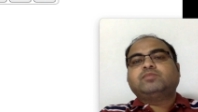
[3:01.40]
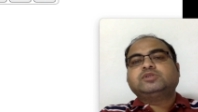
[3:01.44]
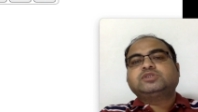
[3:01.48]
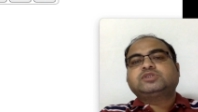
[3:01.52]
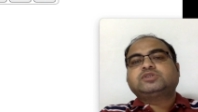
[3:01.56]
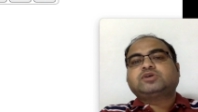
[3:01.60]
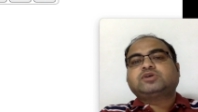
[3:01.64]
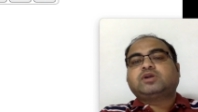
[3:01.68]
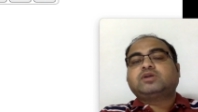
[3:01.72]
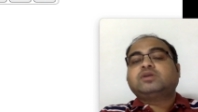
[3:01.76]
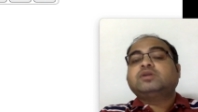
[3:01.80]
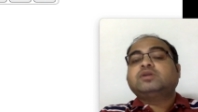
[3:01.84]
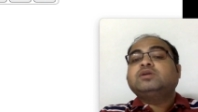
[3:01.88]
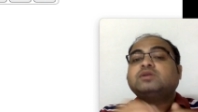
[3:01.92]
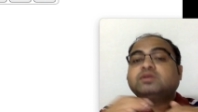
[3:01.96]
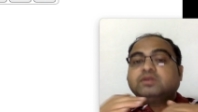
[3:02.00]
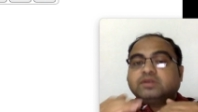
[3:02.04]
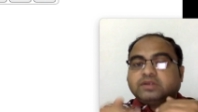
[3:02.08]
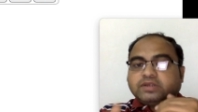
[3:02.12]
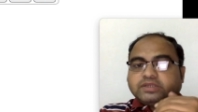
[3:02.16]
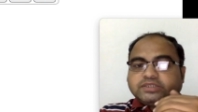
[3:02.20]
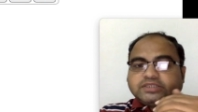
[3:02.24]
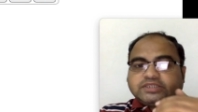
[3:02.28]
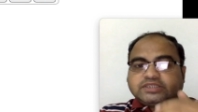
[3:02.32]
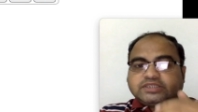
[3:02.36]
sort?
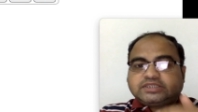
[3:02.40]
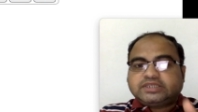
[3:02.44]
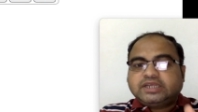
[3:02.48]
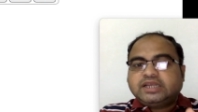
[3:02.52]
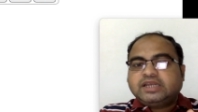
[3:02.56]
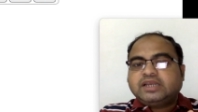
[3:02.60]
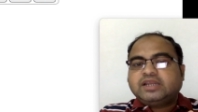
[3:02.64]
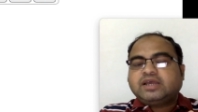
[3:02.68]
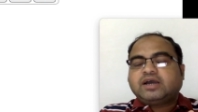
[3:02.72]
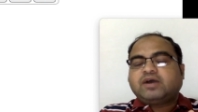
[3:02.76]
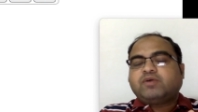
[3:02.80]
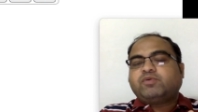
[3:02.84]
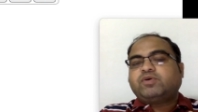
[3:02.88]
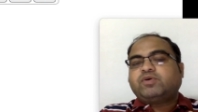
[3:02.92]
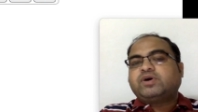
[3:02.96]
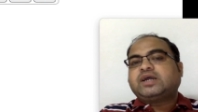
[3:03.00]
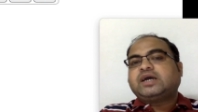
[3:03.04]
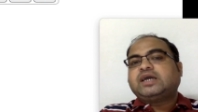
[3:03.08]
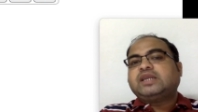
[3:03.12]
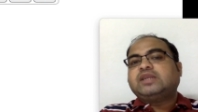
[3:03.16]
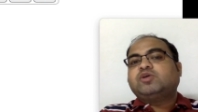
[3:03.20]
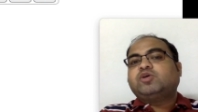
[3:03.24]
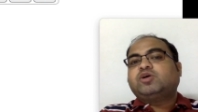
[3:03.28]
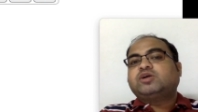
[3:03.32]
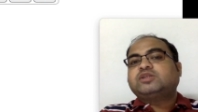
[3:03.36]
Still our
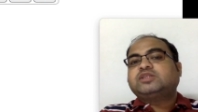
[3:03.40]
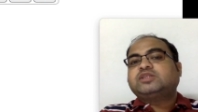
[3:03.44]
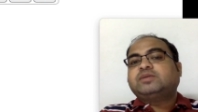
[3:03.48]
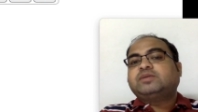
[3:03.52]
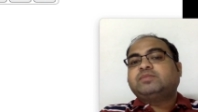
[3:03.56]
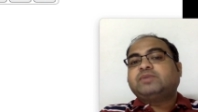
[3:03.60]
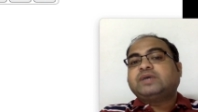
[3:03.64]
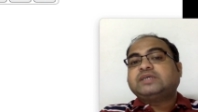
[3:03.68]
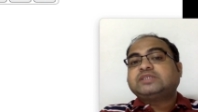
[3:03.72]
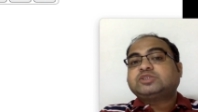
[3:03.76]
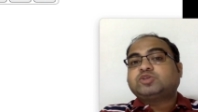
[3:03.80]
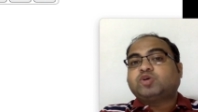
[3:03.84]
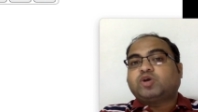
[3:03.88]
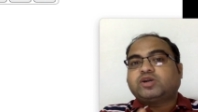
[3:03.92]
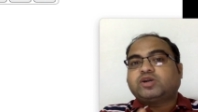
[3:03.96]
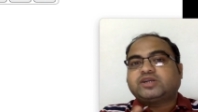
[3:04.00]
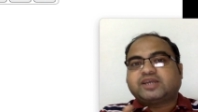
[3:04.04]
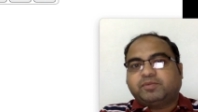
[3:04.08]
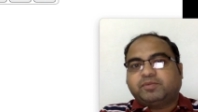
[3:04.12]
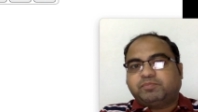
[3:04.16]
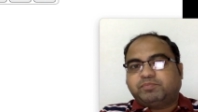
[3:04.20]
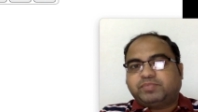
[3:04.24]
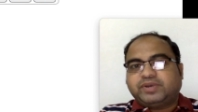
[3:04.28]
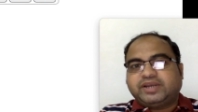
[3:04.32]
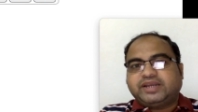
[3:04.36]
algorithm has not
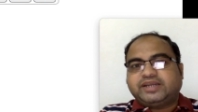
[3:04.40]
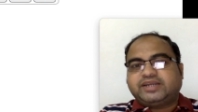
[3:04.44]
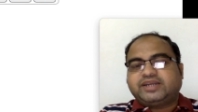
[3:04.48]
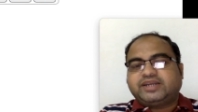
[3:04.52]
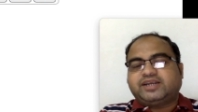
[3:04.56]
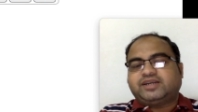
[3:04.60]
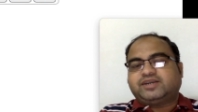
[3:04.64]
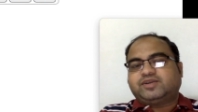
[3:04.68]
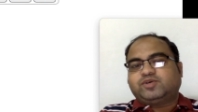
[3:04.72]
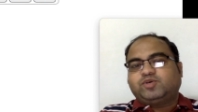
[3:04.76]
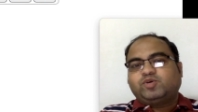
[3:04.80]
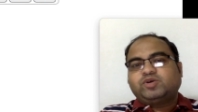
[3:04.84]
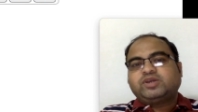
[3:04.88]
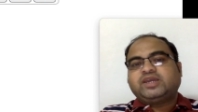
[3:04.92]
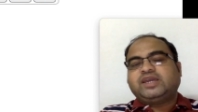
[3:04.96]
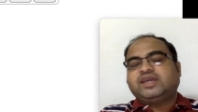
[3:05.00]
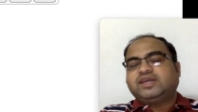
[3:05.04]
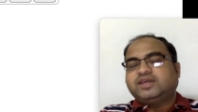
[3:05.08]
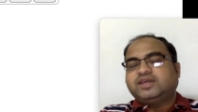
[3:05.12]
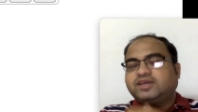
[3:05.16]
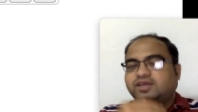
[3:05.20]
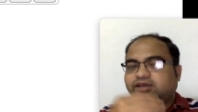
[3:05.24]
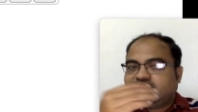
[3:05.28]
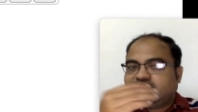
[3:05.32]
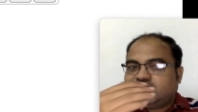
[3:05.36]
completed. Okay,
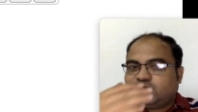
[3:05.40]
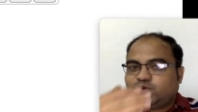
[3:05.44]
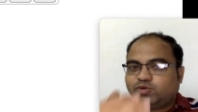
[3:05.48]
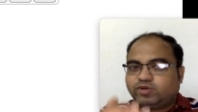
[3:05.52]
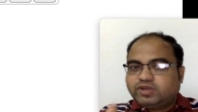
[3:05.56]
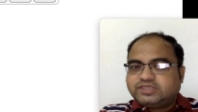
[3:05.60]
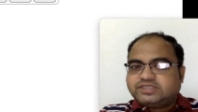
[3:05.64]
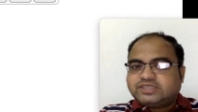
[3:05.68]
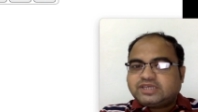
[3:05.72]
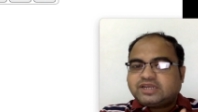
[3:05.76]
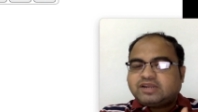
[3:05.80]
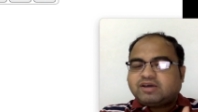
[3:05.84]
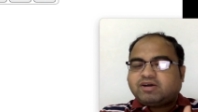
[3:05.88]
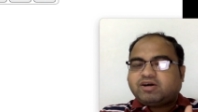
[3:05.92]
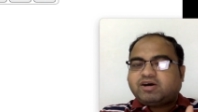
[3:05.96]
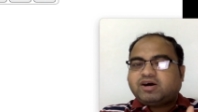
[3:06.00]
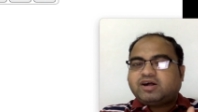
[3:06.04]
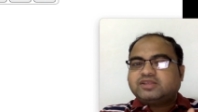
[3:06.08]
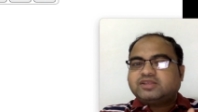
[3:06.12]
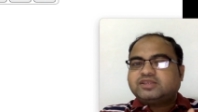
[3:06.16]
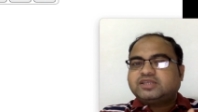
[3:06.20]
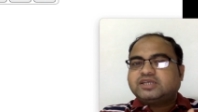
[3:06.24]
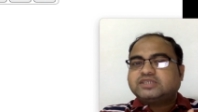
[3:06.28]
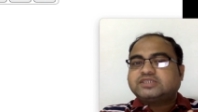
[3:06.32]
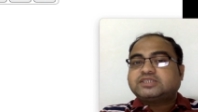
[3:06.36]
you listen all
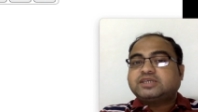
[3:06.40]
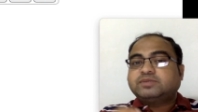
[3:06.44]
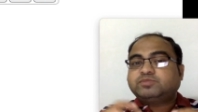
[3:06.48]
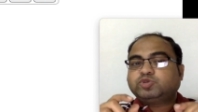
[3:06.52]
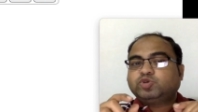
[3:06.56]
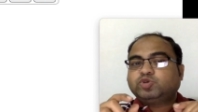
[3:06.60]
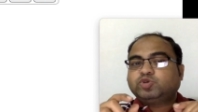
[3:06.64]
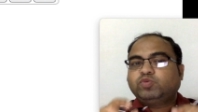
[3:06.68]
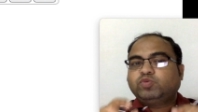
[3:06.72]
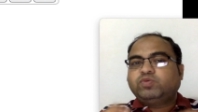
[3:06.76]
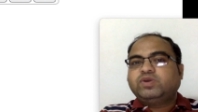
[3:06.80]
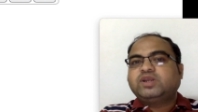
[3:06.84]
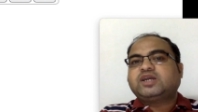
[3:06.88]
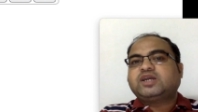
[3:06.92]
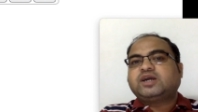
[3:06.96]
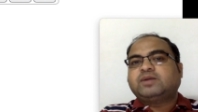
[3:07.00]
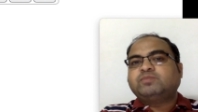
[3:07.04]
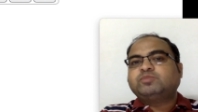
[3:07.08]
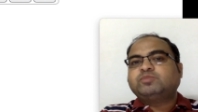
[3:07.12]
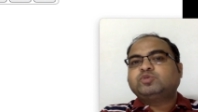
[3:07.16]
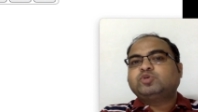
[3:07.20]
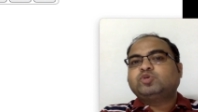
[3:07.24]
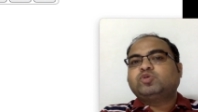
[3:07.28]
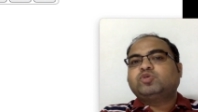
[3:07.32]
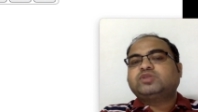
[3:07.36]
the steps. You will come
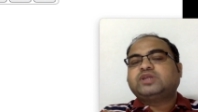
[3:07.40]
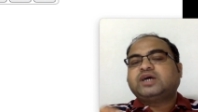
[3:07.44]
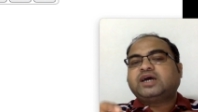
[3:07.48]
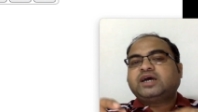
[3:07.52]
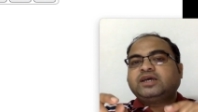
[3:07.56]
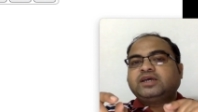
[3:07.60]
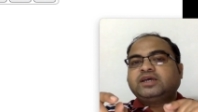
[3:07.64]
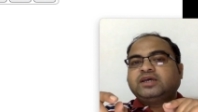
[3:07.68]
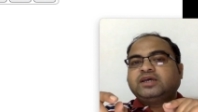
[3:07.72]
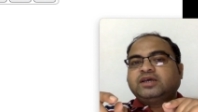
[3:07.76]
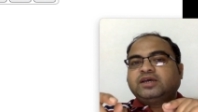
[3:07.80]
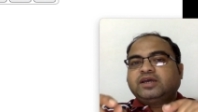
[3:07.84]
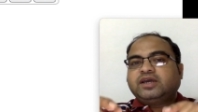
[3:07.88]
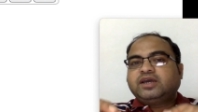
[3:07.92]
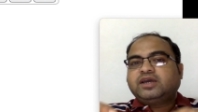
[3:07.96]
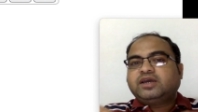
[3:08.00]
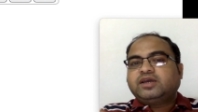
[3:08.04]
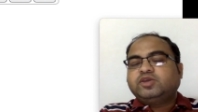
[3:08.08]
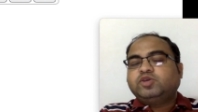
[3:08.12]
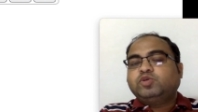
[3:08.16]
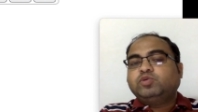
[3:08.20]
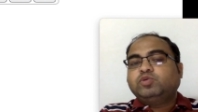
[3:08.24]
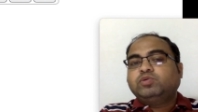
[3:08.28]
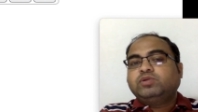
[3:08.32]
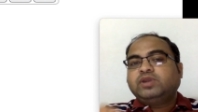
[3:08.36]
to know the
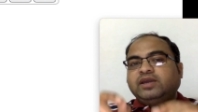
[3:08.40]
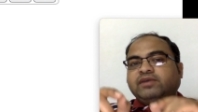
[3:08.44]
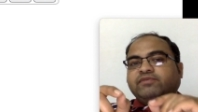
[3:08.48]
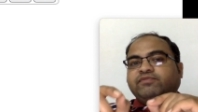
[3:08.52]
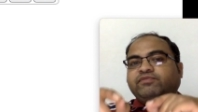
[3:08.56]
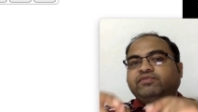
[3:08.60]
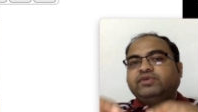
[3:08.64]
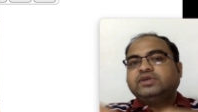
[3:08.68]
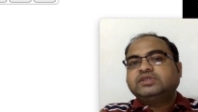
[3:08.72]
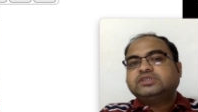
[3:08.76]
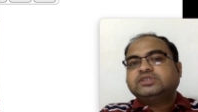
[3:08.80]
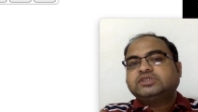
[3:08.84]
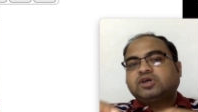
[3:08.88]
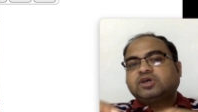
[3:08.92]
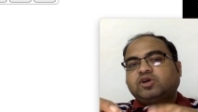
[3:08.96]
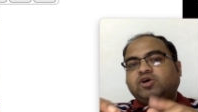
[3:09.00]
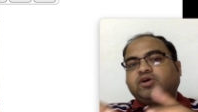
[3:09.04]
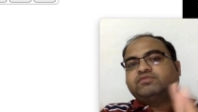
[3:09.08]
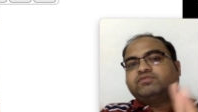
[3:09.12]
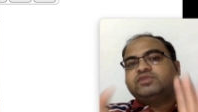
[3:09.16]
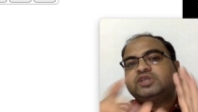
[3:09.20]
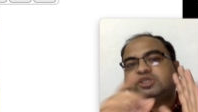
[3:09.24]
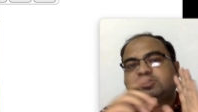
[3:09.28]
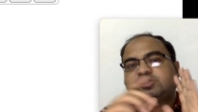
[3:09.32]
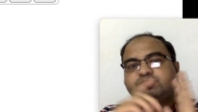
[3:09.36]
unique feature of
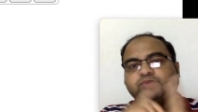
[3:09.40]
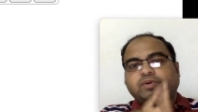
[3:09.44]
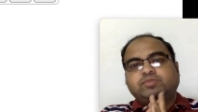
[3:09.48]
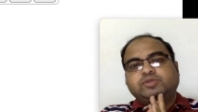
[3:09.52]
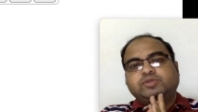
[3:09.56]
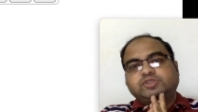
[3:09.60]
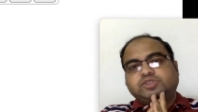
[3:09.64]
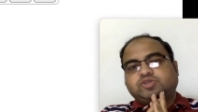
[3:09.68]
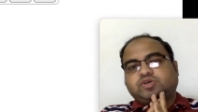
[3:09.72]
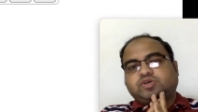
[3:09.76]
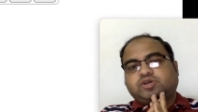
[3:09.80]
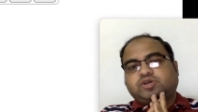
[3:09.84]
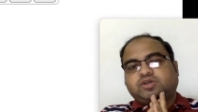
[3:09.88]
this bubble sort.